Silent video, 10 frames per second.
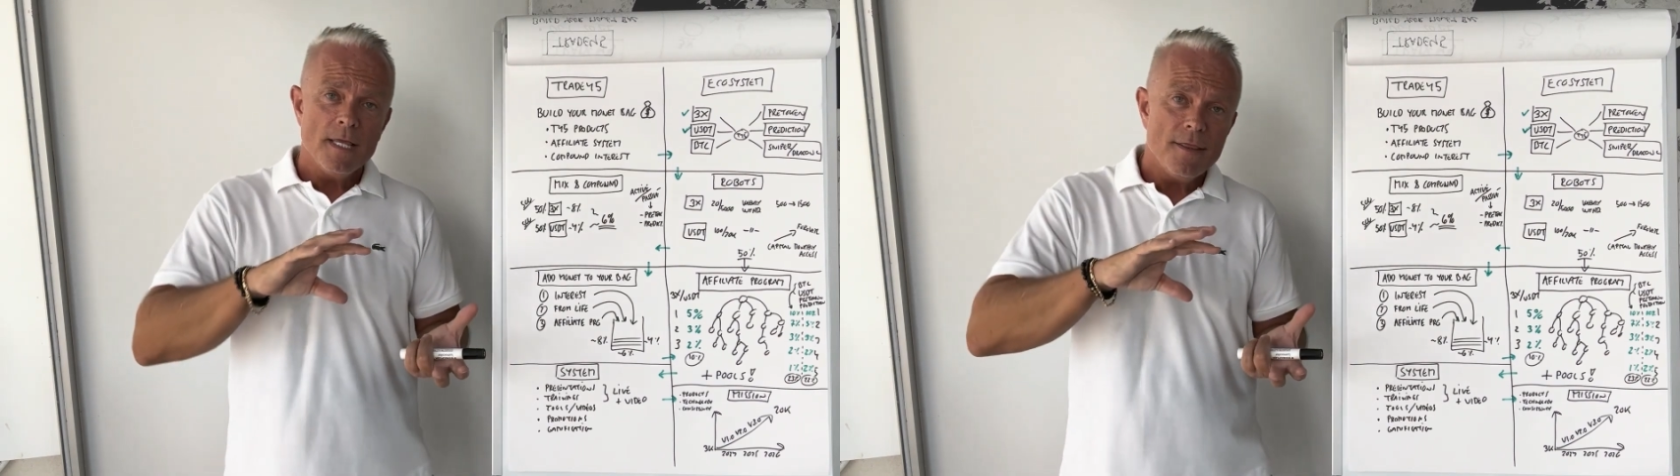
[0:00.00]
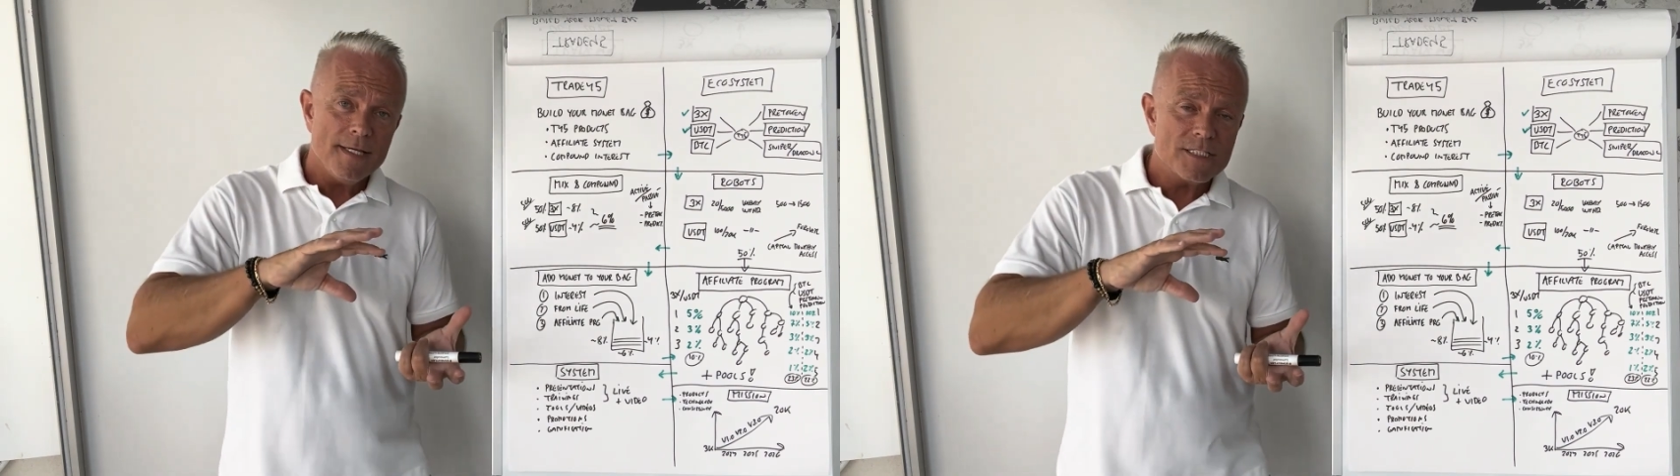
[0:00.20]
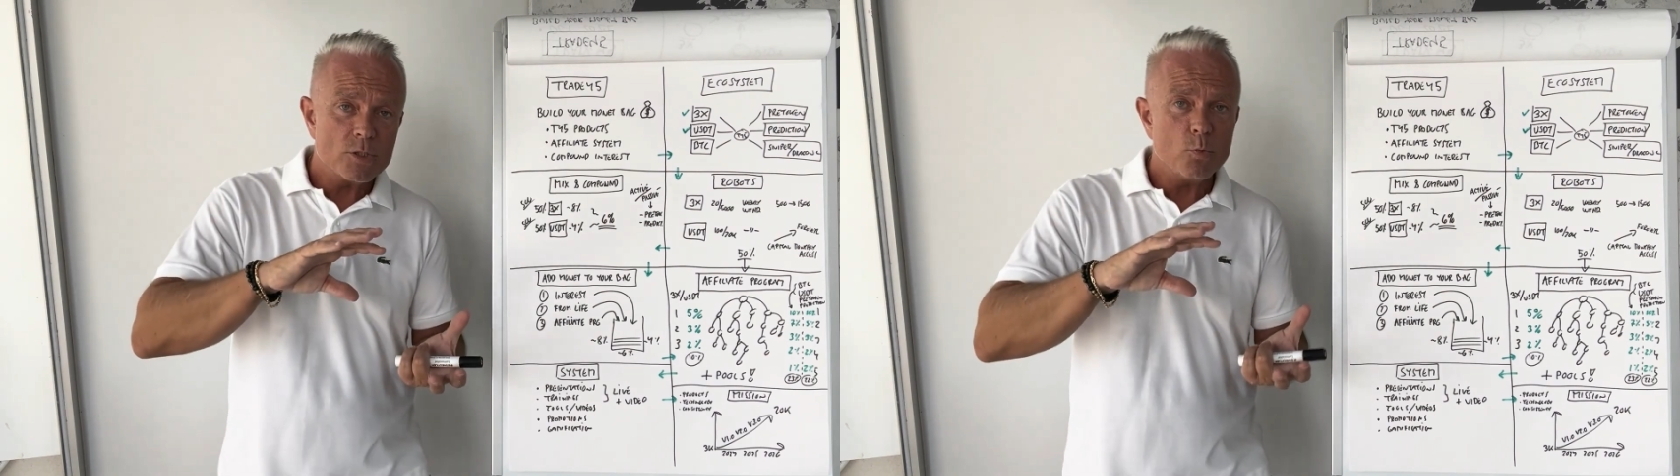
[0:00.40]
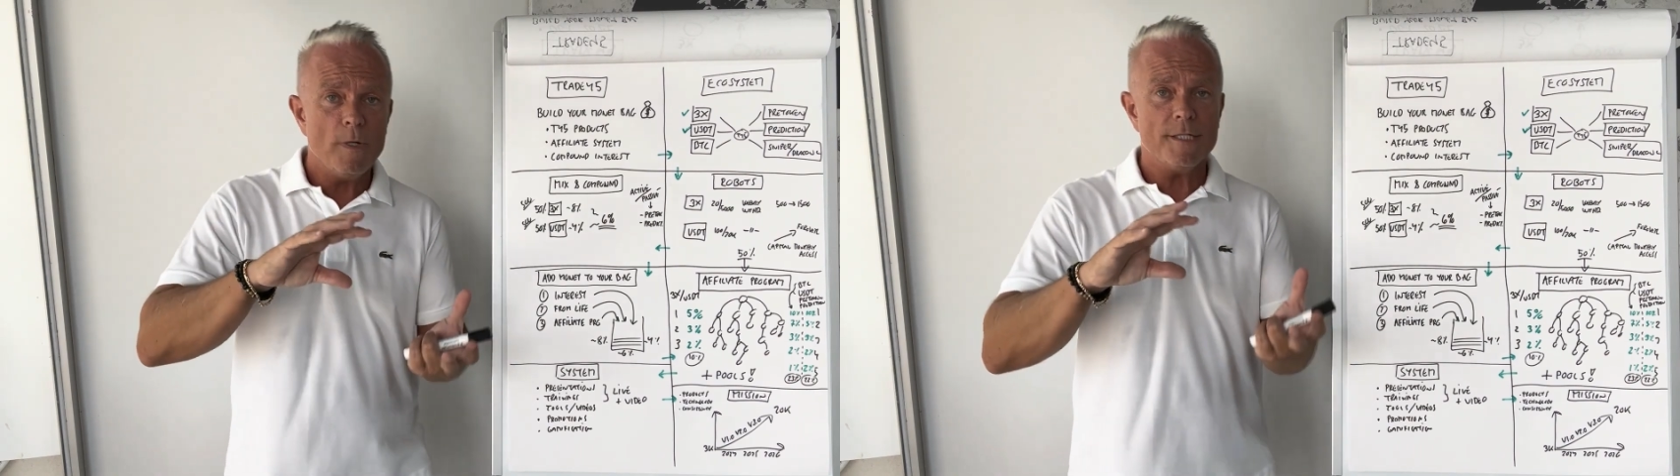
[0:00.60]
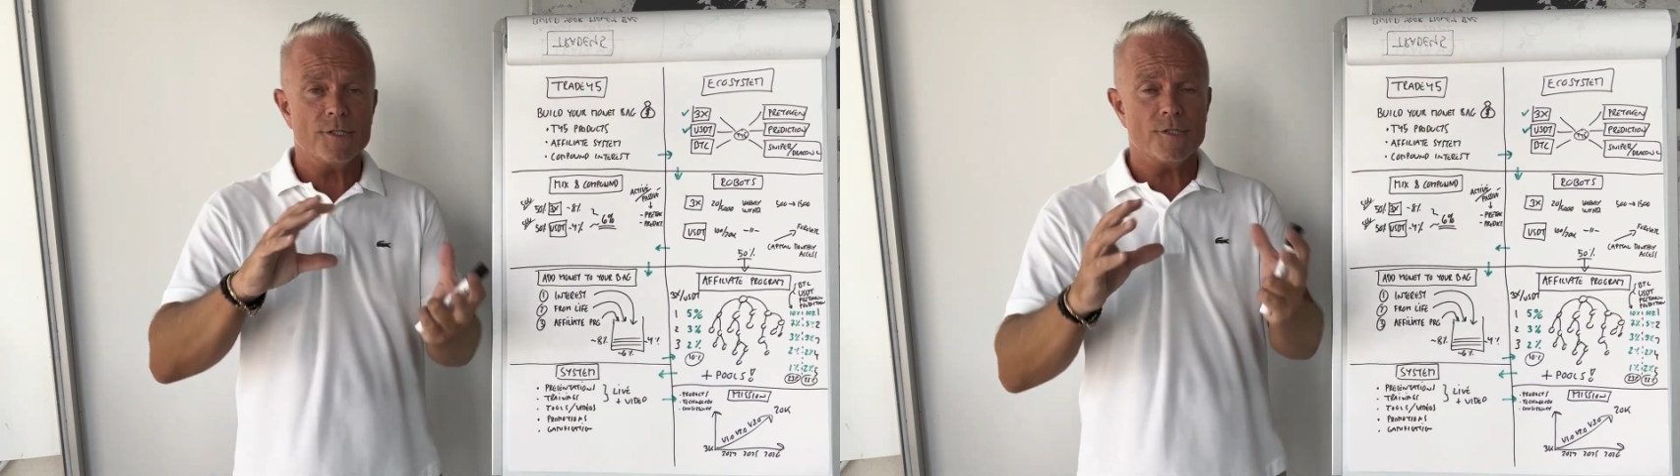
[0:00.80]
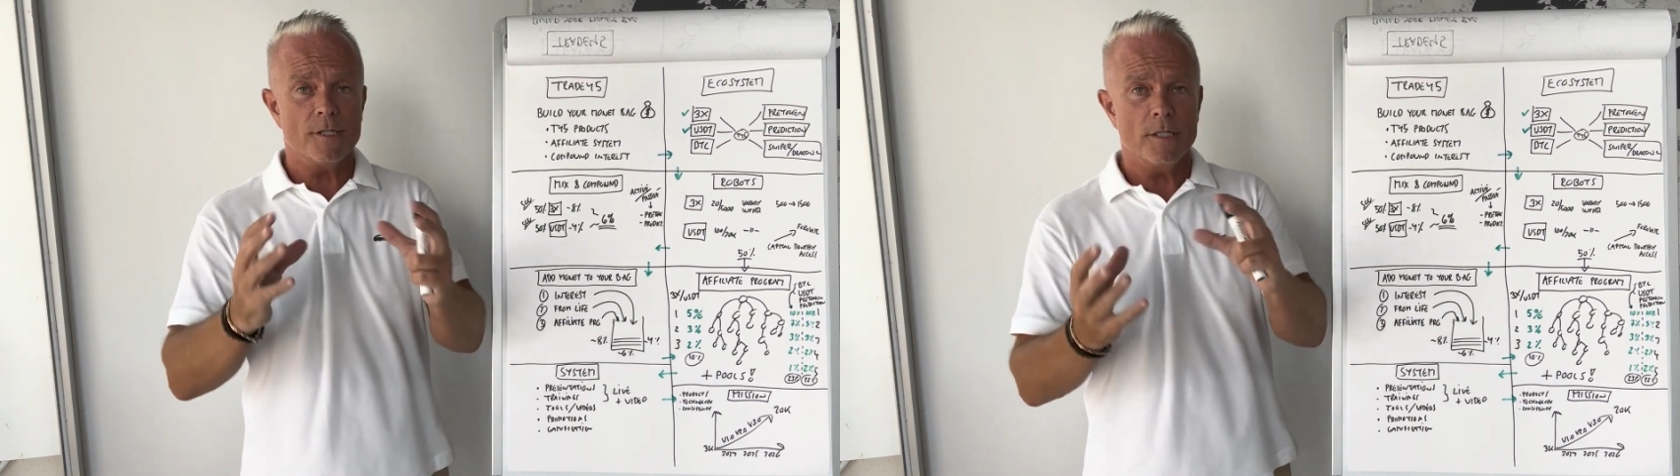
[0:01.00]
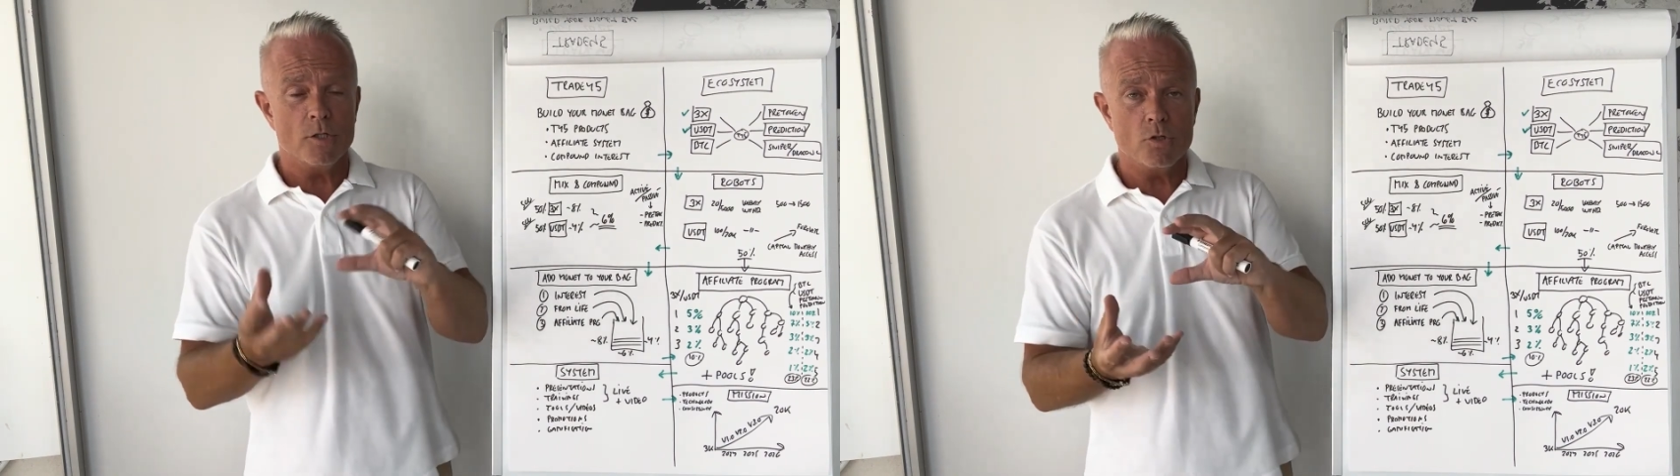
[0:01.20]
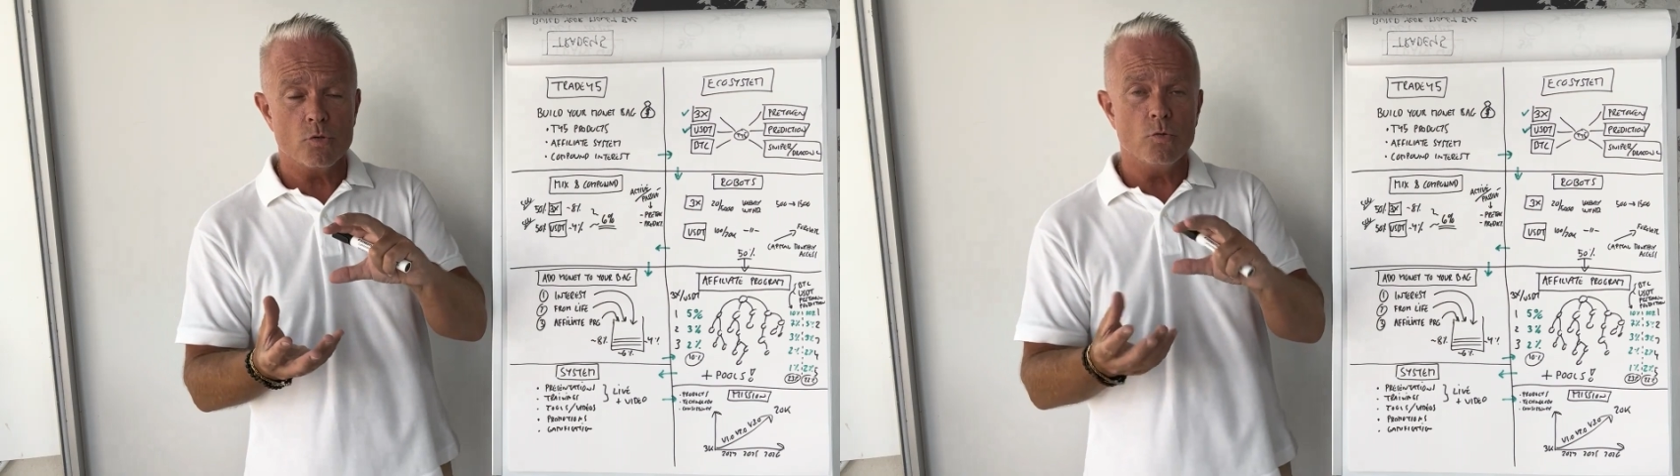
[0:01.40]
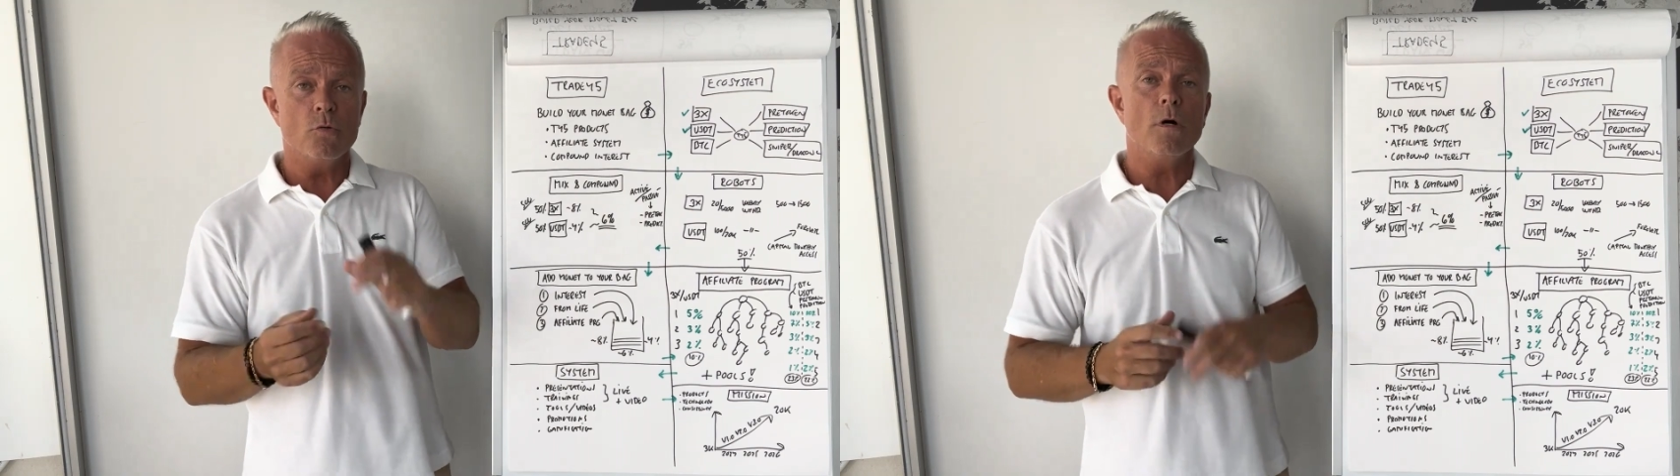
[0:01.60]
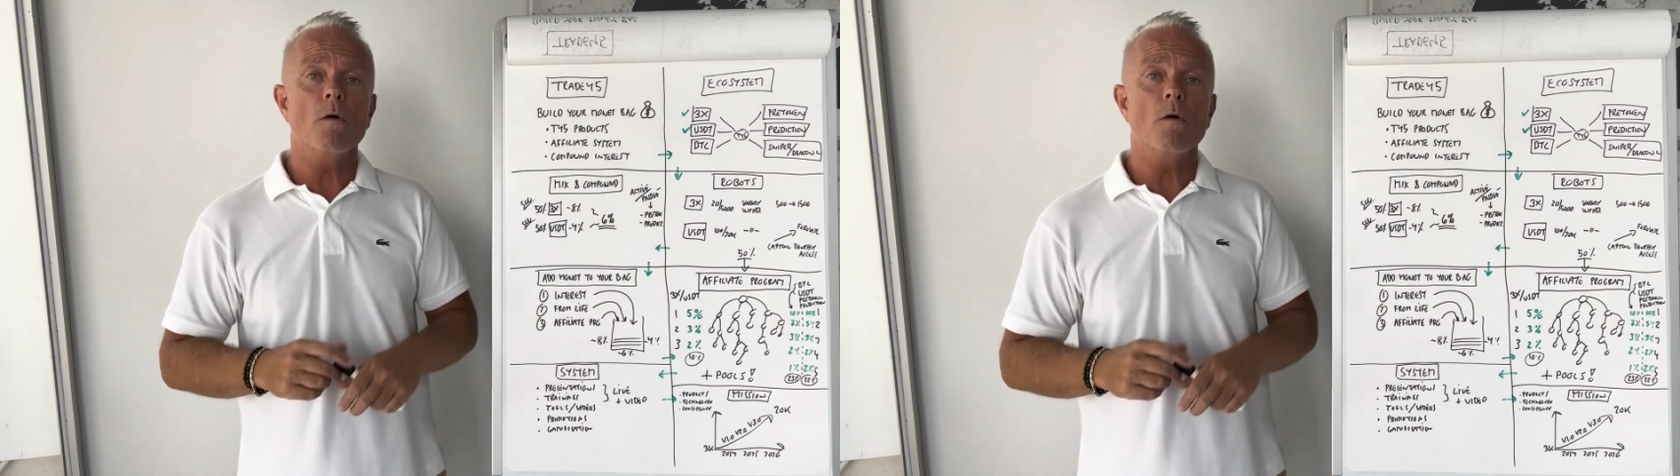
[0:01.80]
they switched to